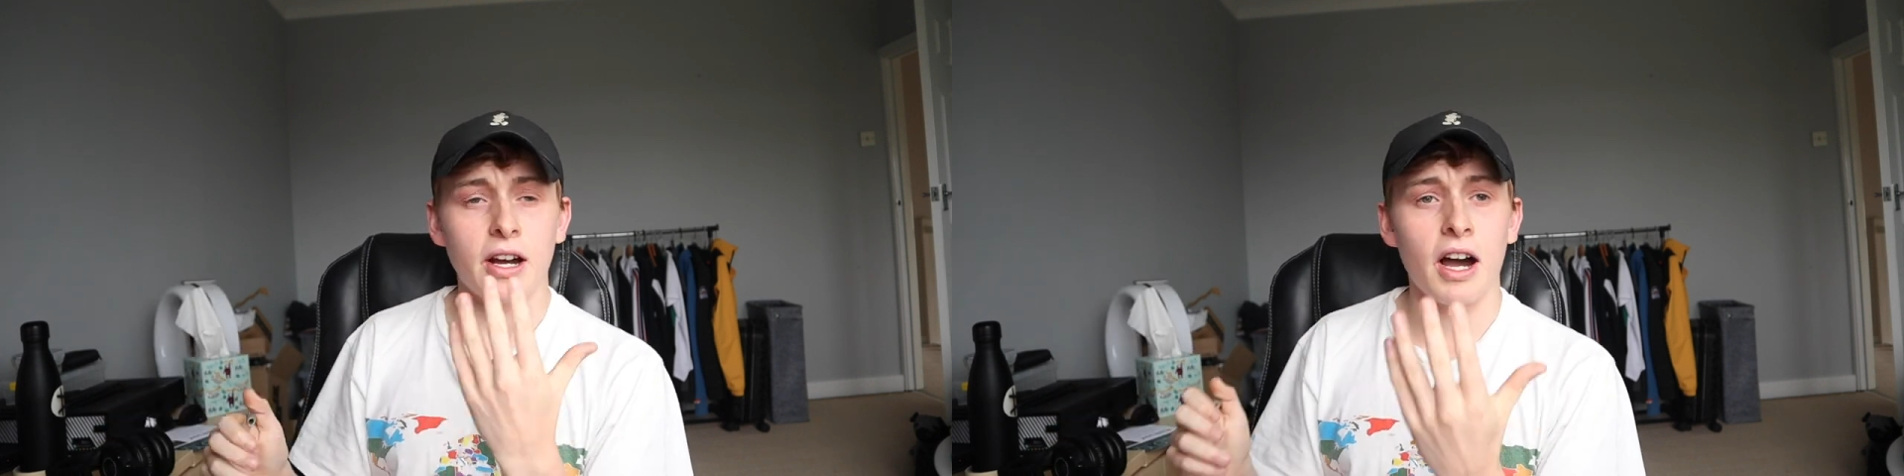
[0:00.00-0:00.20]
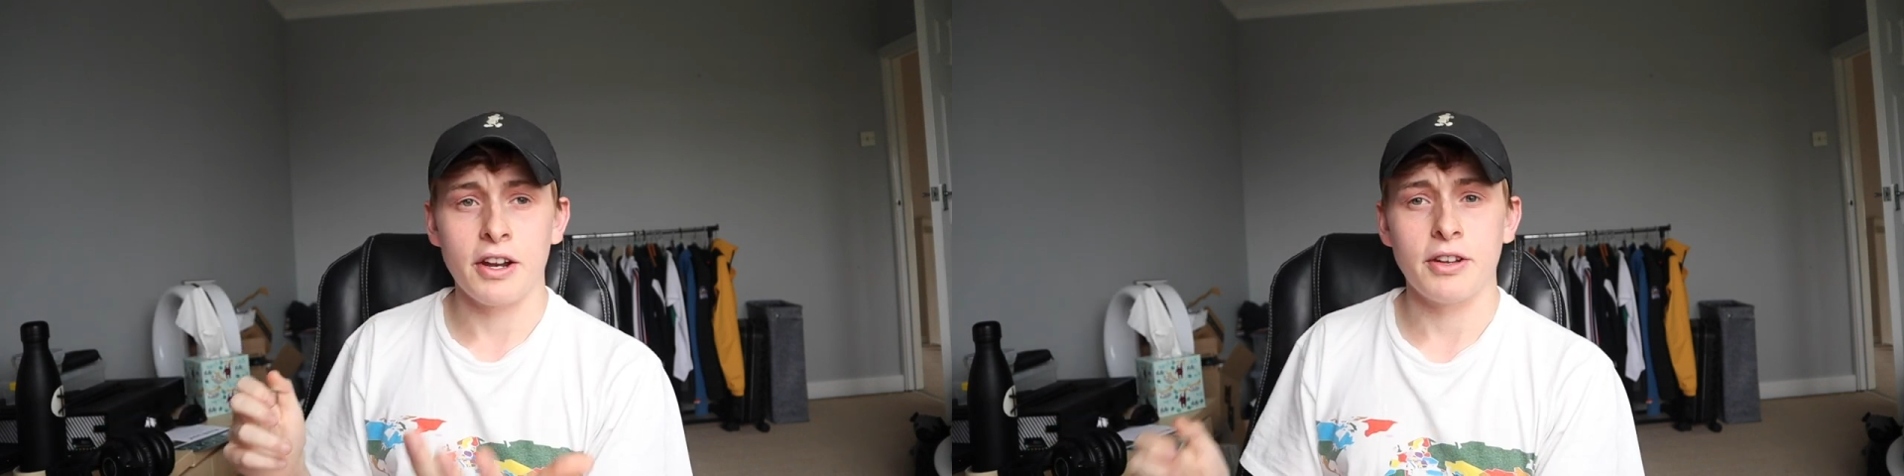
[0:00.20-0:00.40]

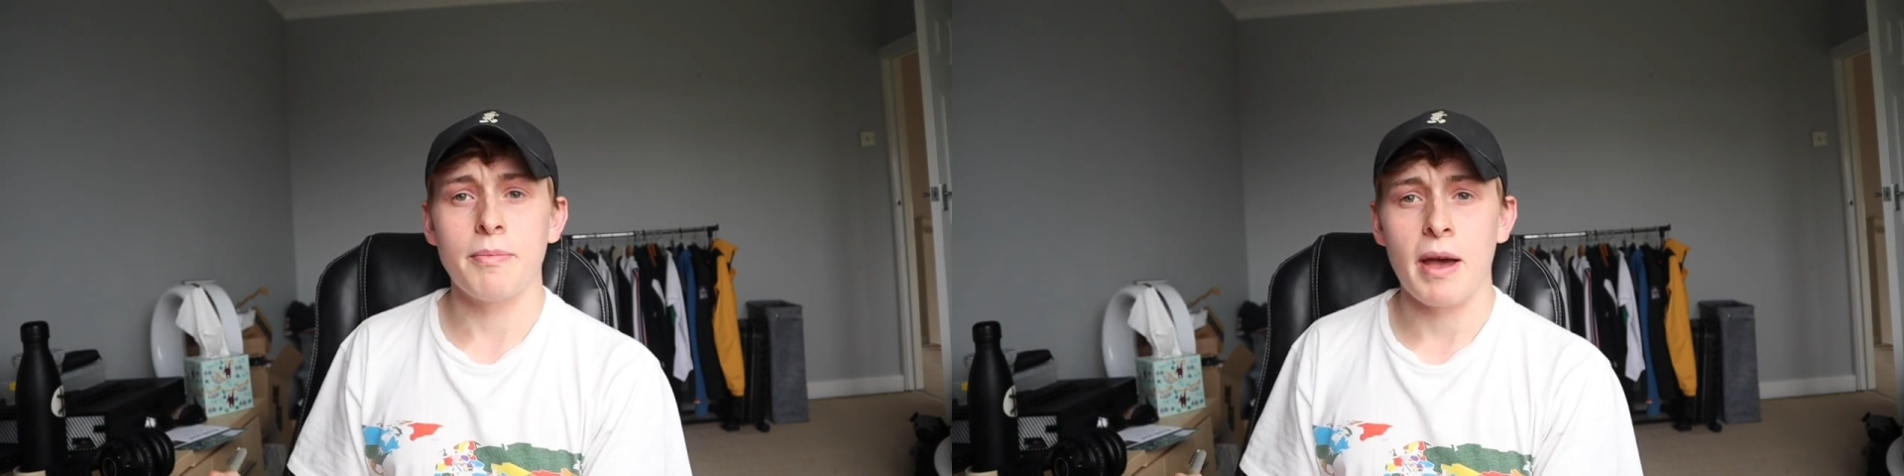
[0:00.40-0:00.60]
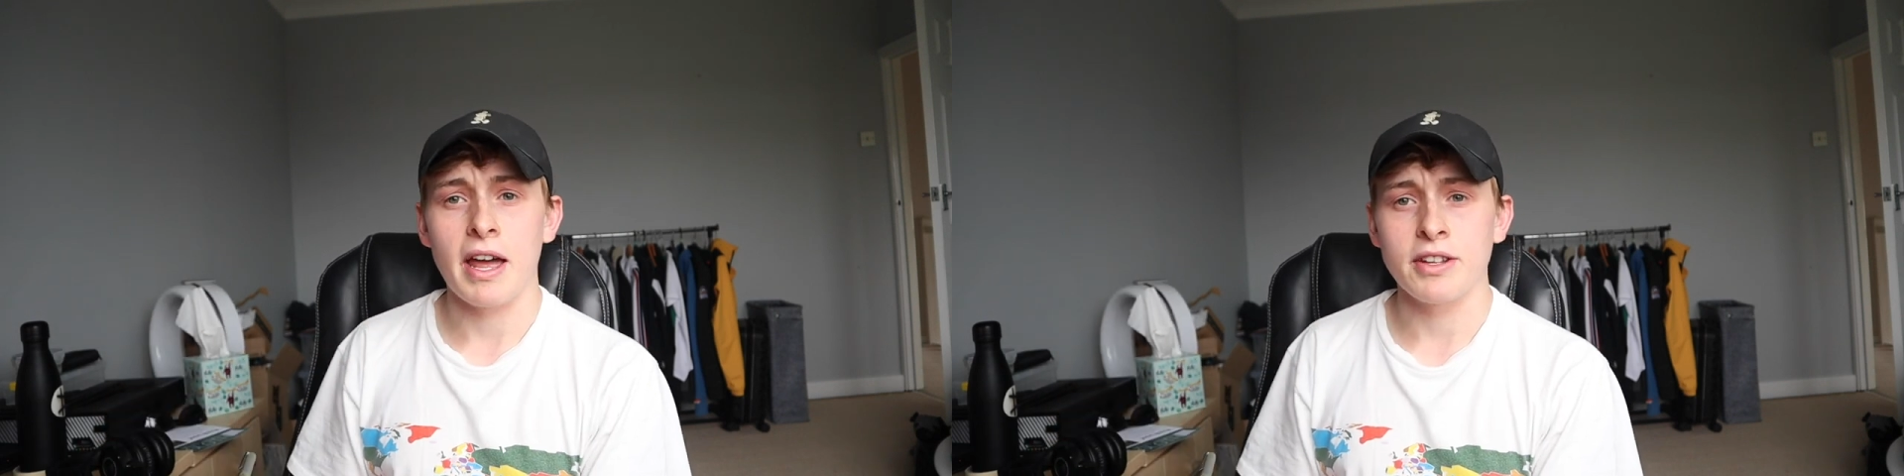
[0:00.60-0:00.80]
kind of
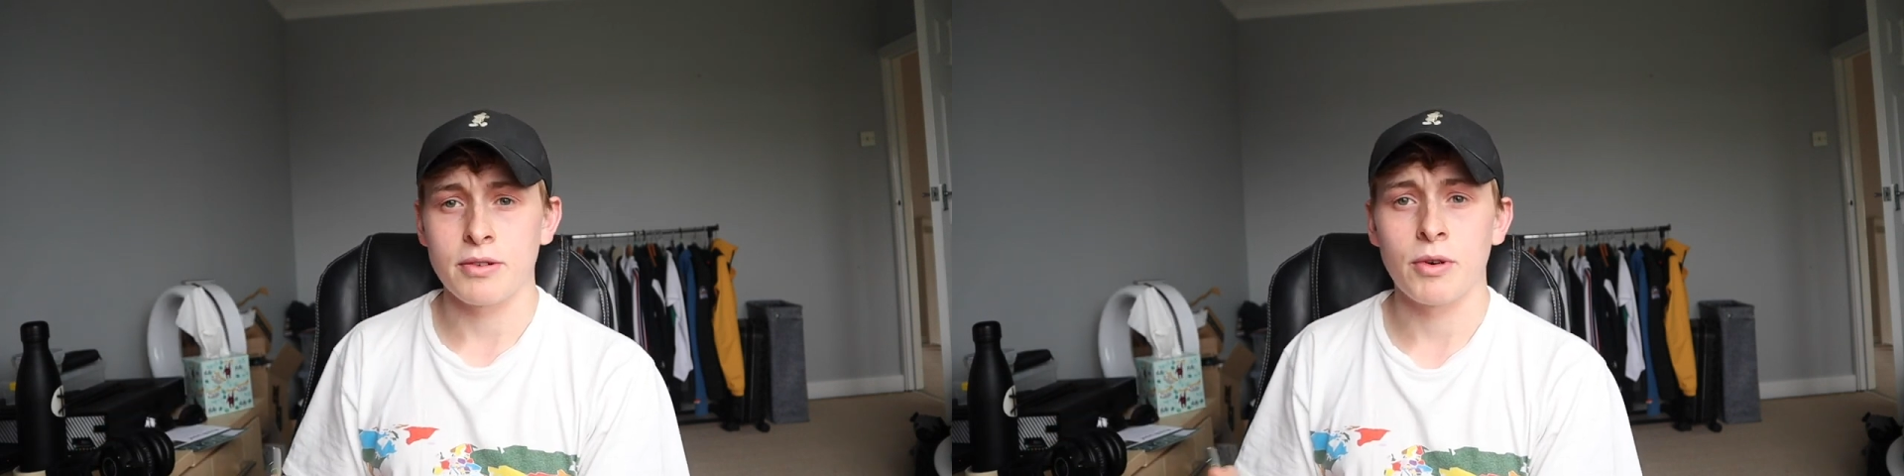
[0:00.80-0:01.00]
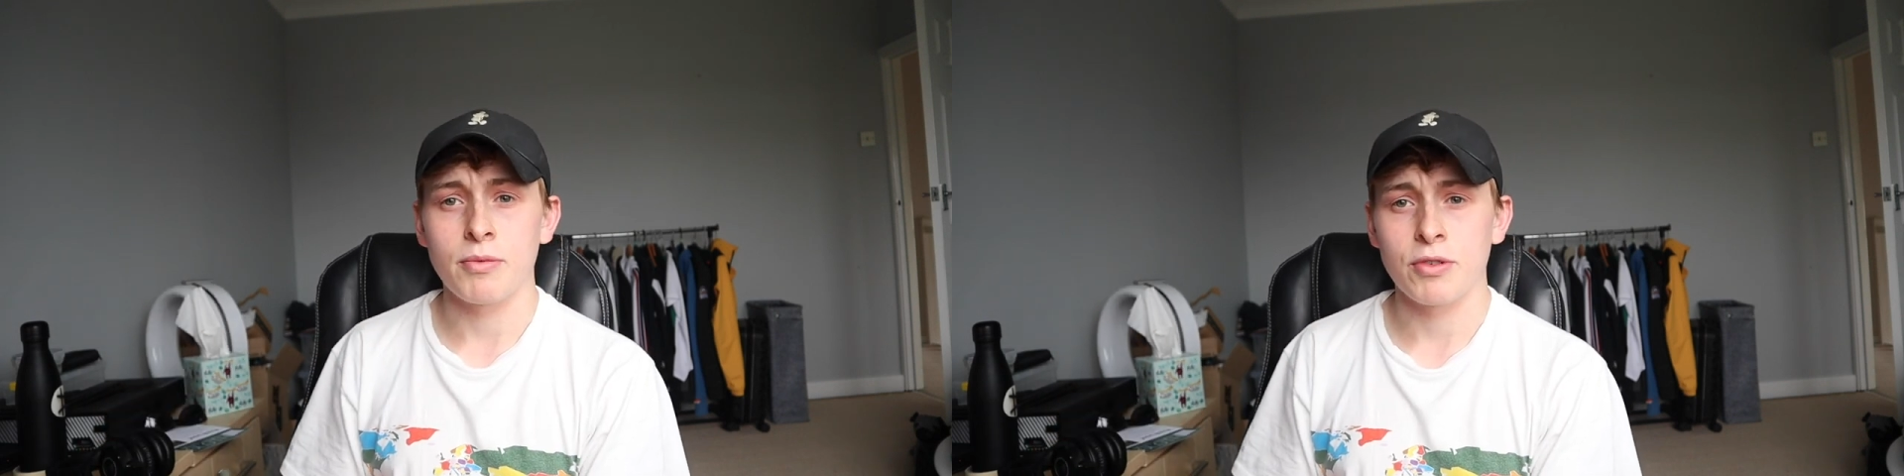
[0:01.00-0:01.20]
depends
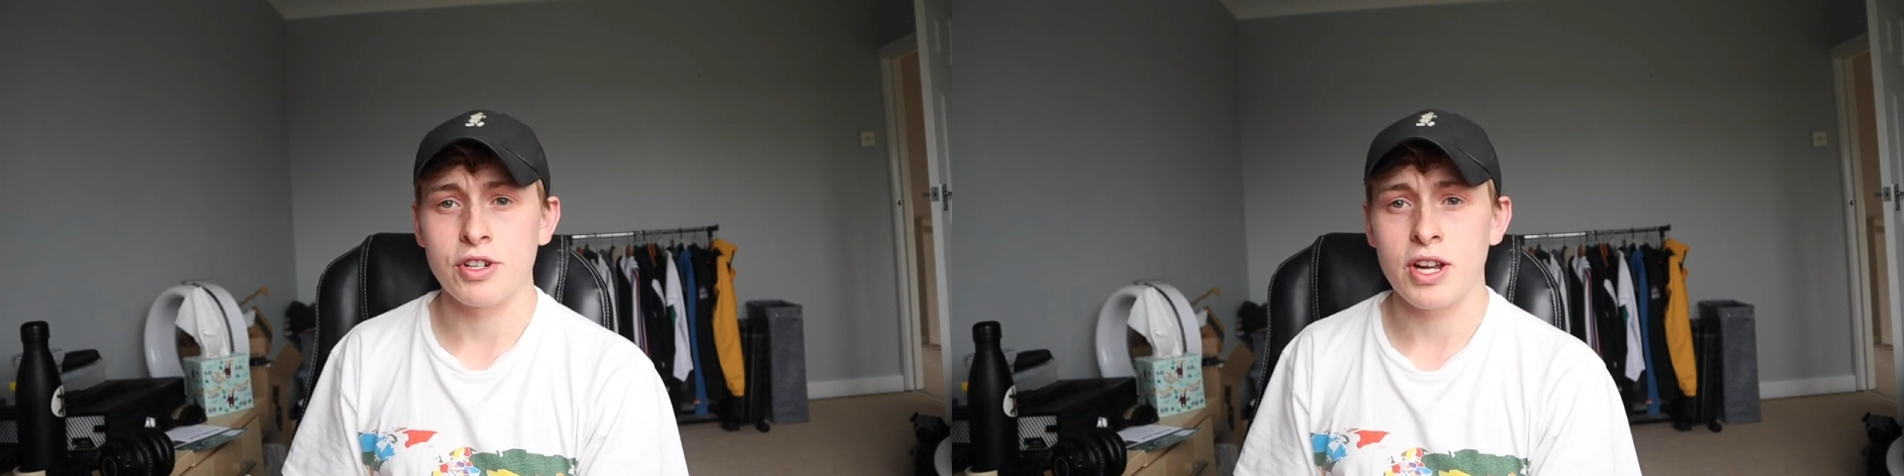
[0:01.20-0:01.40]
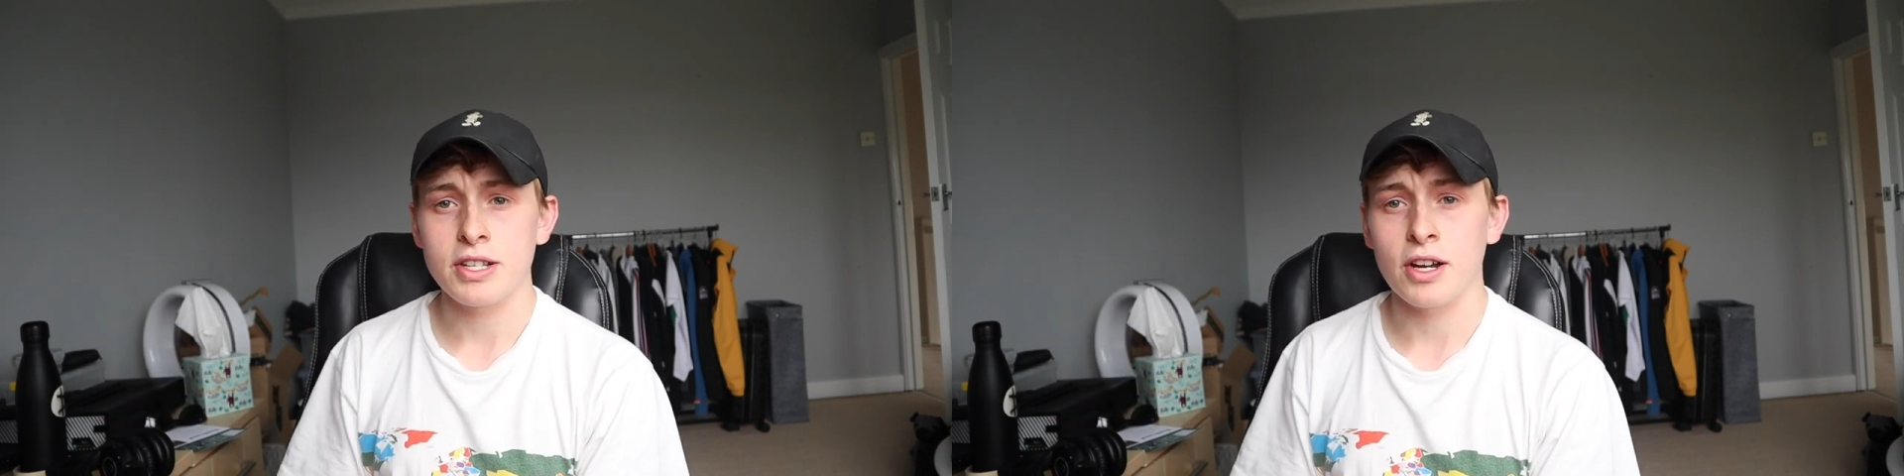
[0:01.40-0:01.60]
on what
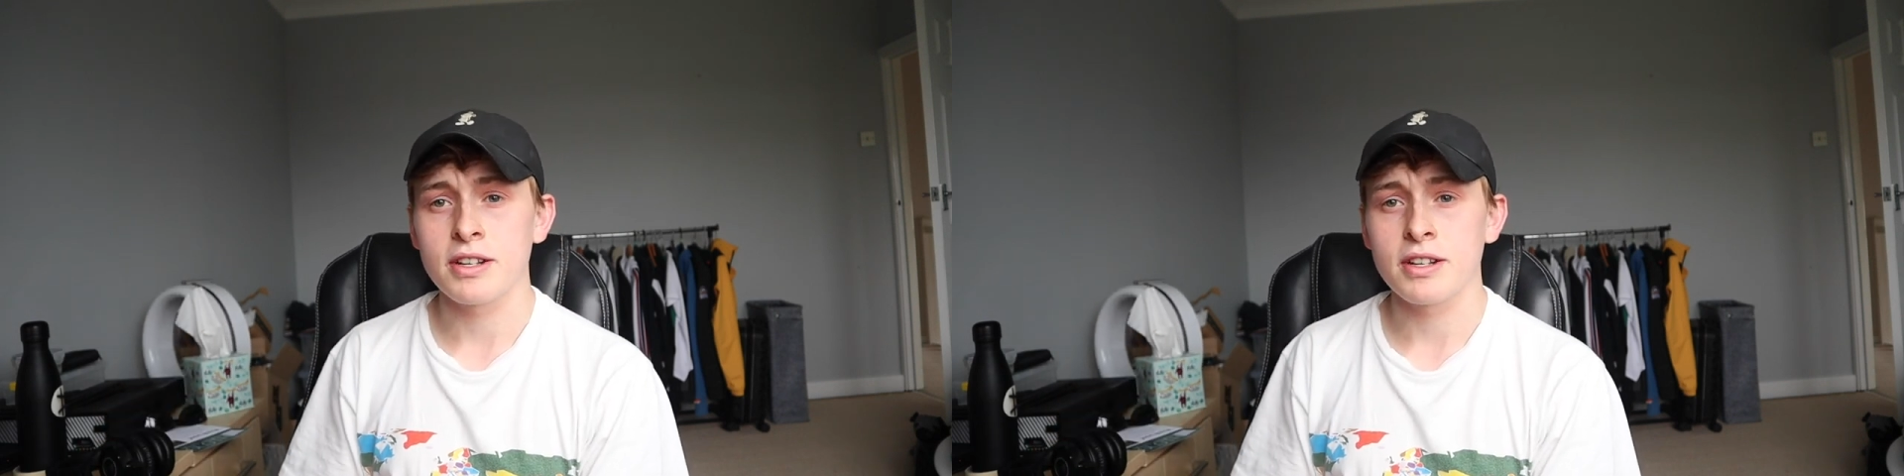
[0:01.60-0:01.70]
project.